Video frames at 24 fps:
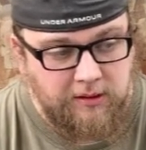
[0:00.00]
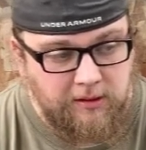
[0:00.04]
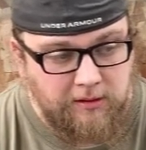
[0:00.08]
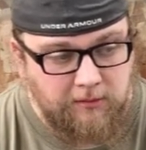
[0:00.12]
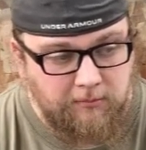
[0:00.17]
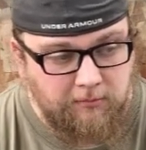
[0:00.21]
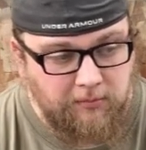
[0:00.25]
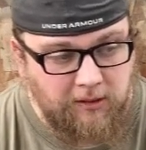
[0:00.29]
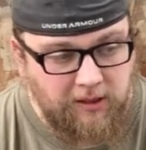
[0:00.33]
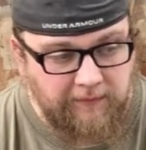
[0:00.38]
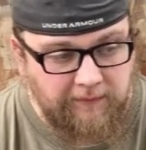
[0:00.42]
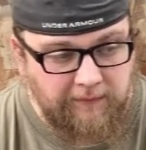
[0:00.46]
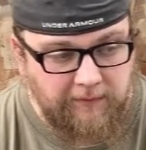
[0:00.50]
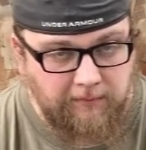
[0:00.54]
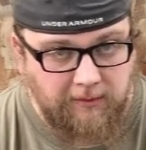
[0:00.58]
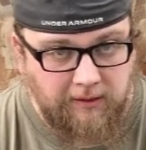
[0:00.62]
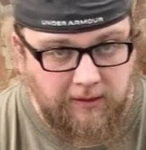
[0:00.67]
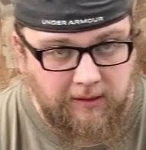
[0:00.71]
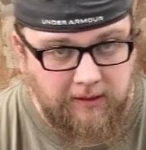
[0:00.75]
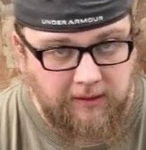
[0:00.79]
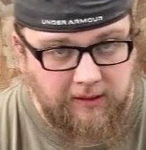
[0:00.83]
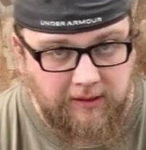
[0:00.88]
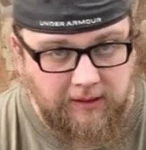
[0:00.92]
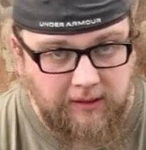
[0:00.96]
but if you
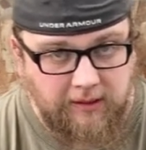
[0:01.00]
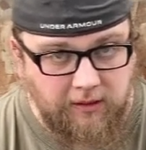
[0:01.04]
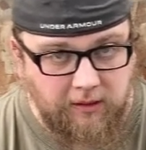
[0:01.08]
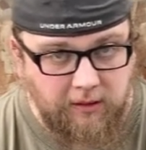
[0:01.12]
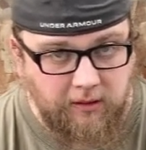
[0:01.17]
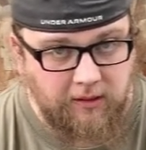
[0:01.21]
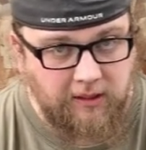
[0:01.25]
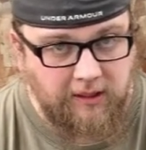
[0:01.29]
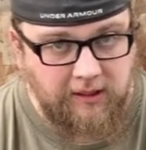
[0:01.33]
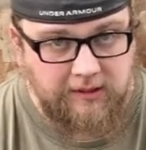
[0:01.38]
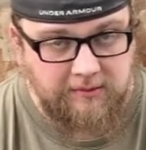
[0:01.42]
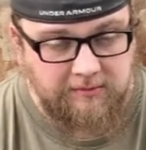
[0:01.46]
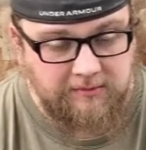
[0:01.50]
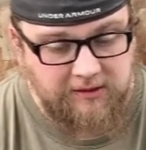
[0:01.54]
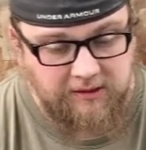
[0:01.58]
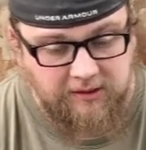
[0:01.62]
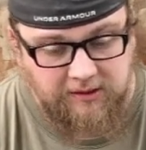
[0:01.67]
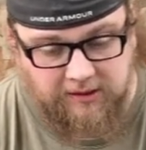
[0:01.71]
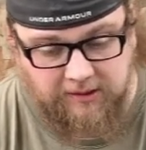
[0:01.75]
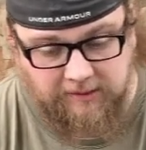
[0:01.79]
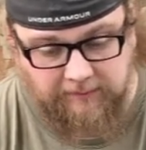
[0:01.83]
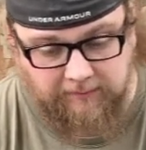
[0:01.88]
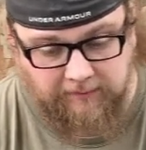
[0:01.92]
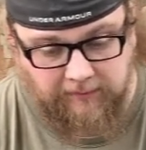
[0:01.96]
buy like 100 items and they're
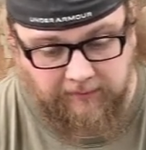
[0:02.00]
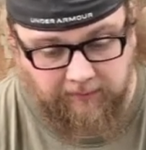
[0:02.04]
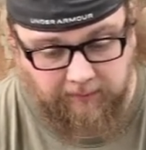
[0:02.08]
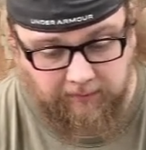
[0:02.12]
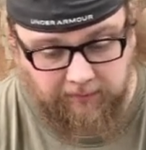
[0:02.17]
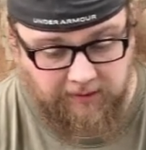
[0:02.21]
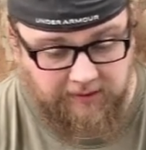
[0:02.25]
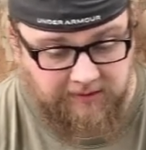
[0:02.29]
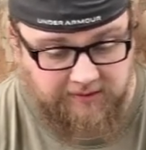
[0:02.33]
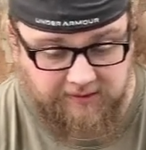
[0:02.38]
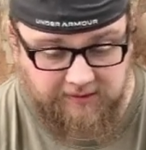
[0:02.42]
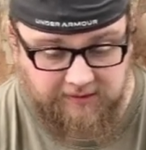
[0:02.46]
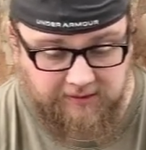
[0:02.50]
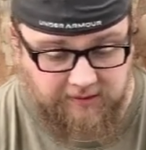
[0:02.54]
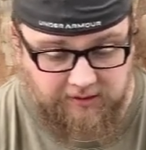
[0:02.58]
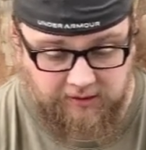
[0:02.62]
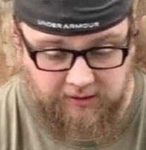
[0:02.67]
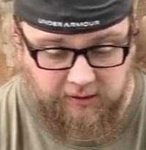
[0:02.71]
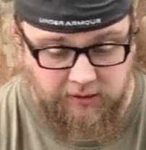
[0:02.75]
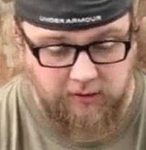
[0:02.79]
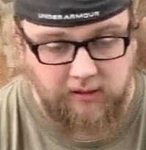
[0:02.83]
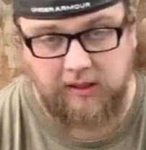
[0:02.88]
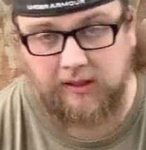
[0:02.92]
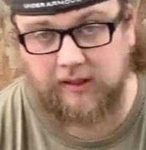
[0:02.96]
shipped from different places,
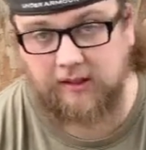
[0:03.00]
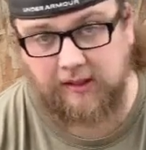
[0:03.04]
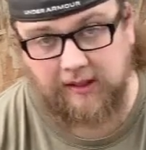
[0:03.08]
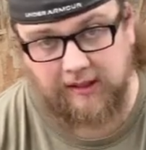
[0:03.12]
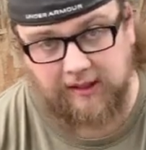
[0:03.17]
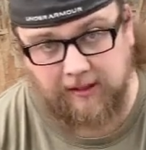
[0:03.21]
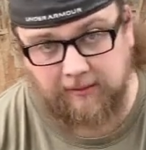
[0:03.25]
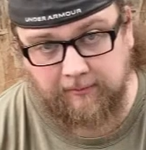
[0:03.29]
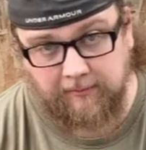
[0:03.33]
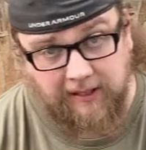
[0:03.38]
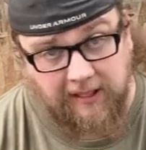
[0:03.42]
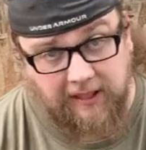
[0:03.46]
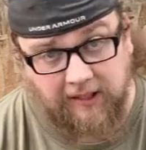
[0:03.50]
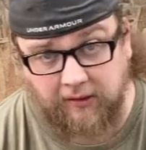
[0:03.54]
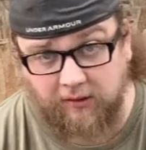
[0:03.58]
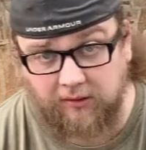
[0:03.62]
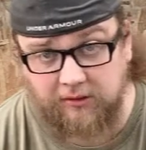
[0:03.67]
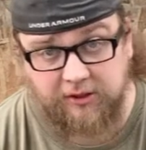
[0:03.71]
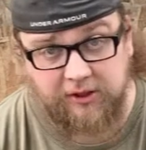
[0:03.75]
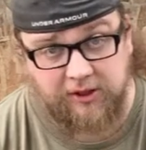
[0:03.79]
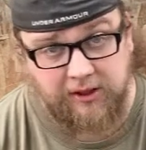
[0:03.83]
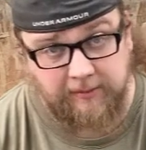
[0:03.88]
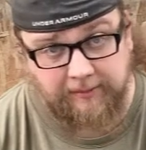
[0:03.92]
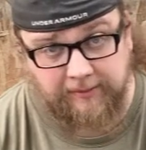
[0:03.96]
you're taking a bath on
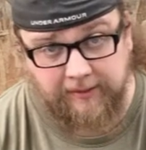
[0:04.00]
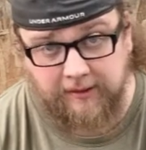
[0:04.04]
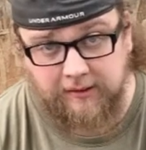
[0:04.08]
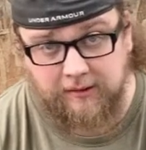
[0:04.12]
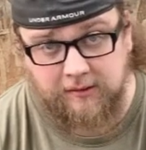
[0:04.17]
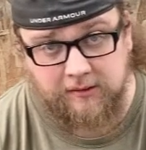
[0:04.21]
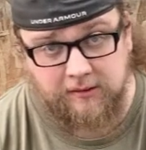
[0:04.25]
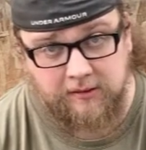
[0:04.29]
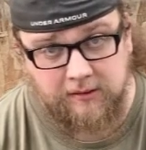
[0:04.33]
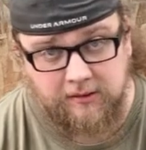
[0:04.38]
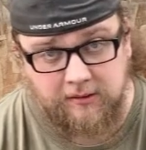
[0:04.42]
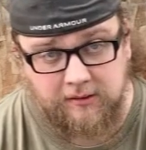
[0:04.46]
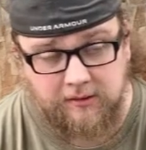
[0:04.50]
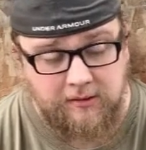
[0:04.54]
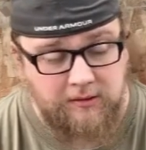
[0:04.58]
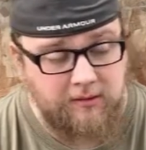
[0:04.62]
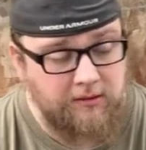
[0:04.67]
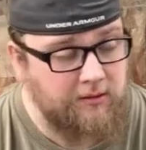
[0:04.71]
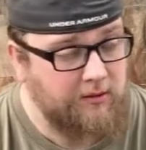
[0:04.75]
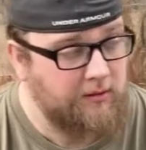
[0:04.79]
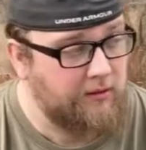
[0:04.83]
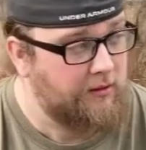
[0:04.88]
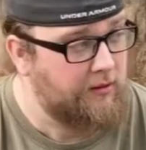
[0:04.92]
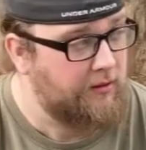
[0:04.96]
shipping.
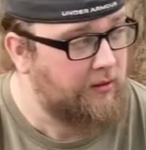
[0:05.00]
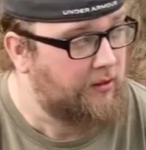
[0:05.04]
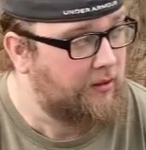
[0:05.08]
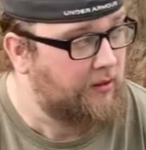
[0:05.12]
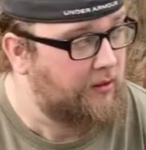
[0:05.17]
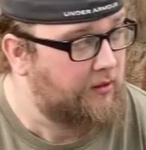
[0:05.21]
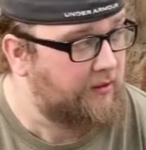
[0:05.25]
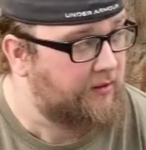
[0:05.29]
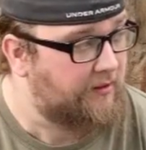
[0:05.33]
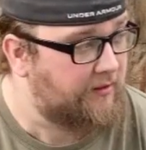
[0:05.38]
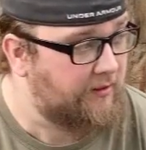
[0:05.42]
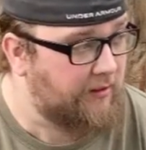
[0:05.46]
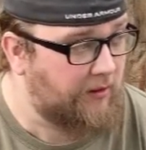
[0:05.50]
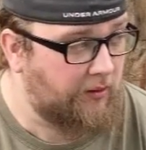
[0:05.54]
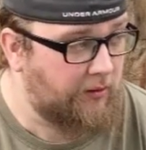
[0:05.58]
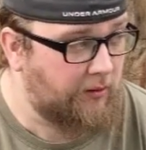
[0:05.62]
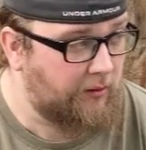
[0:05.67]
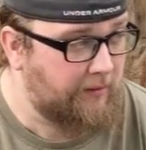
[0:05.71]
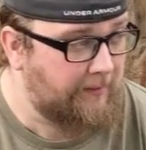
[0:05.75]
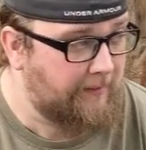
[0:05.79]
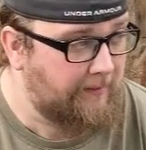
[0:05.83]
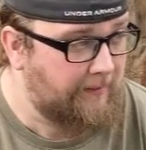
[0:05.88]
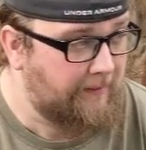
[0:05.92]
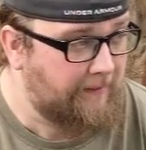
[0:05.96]

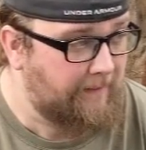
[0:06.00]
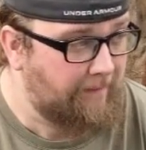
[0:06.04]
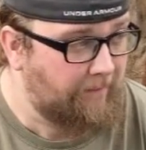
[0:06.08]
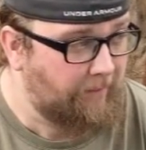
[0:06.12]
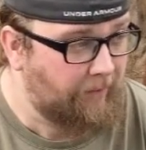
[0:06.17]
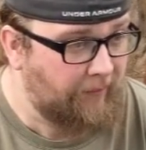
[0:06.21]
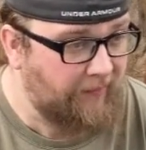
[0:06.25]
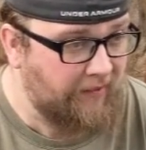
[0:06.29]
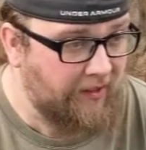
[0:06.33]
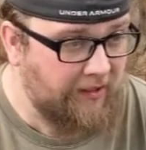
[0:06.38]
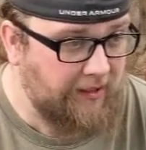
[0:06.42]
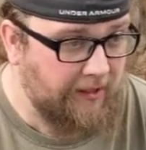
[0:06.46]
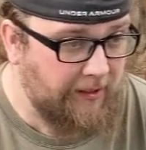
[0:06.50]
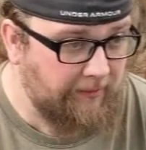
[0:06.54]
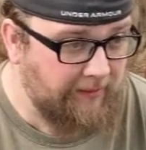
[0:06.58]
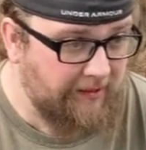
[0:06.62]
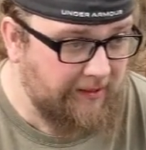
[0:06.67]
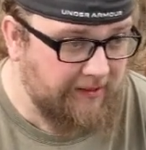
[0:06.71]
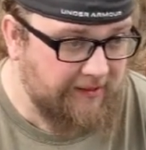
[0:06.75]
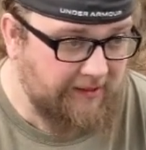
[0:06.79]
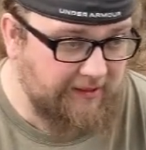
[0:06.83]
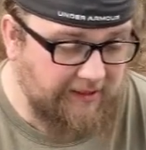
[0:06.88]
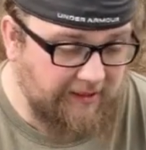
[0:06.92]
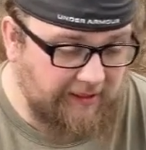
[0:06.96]
So that being
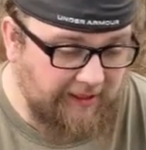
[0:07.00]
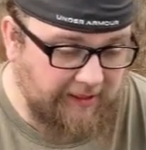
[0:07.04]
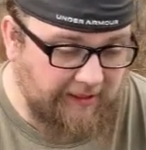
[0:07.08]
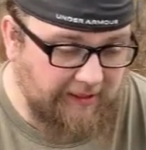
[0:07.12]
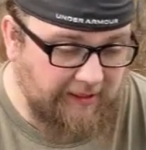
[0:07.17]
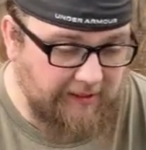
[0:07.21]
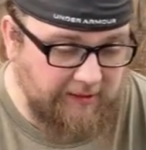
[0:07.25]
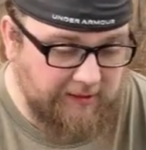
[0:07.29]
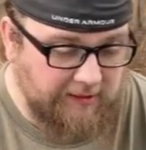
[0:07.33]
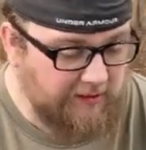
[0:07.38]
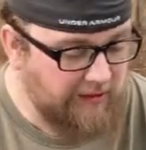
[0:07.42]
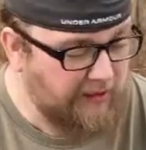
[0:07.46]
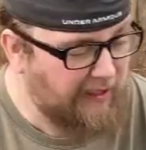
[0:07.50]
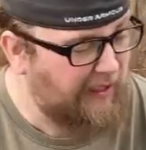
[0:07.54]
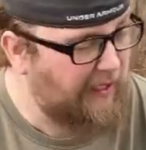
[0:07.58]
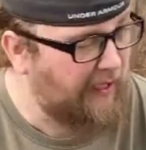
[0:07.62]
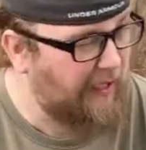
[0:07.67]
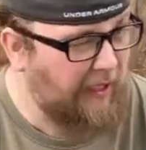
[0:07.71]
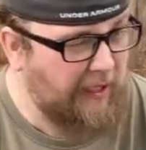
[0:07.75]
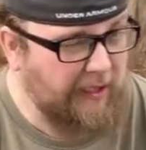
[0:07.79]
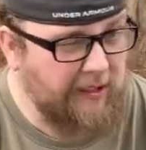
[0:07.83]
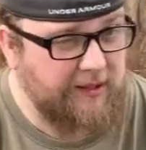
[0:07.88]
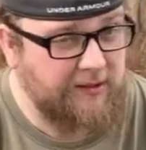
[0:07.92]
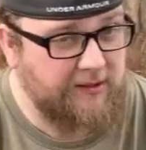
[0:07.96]
said, I
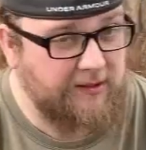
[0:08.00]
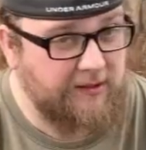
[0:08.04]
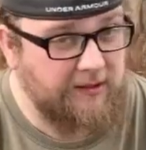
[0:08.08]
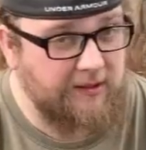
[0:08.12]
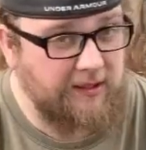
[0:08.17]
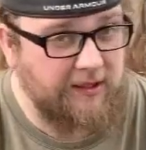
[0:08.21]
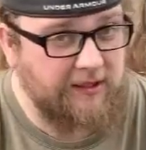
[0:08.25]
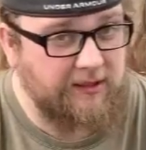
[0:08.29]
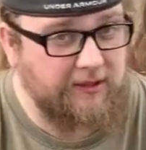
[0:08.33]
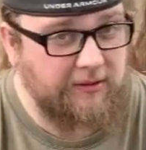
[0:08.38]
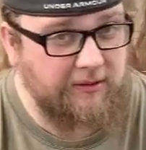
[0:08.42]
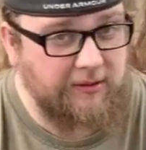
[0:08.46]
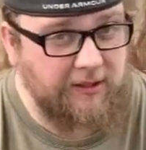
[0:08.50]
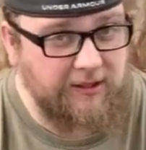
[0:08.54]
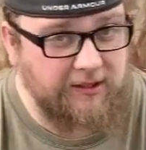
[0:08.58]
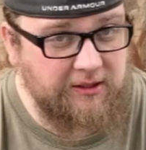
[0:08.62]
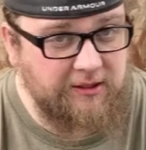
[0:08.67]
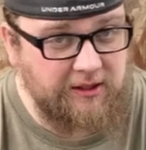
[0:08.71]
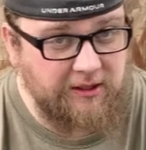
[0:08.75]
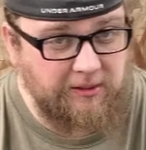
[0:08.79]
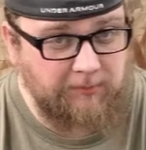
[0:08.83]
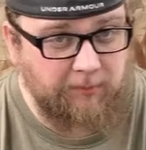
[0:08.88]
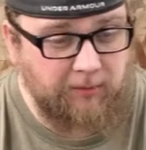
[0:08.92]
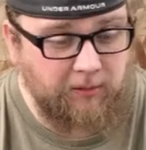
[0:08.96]
highly suggest you guys
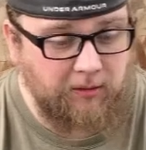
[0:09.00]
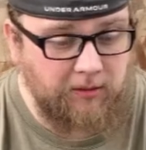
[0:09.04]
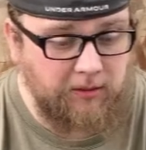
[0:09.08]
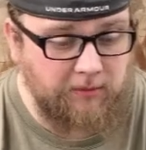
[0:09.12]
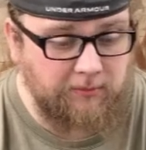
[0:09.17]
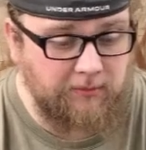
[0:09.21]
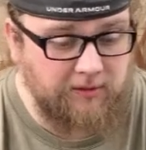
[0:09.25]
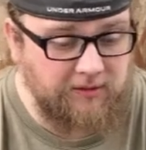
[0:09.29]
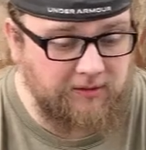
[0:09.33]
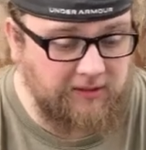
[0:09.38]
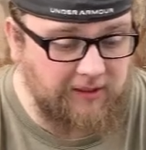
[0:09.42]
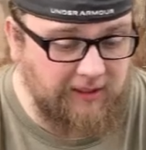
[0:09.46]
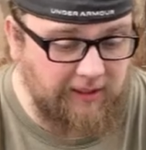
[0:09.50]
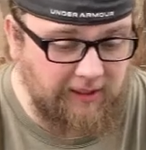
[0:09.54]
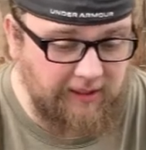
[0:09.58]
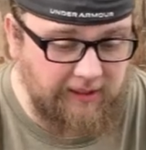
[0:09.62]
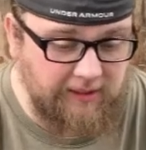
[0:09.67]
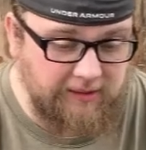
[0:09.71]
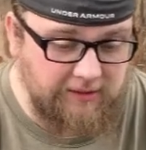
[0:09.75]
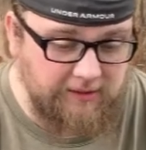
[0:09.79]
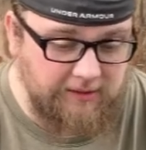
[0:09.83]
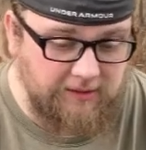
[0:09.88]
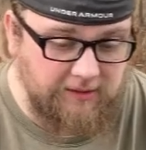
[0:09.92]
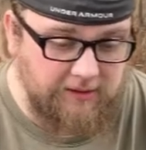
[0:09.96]
check part numbers,
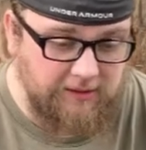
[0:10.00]
and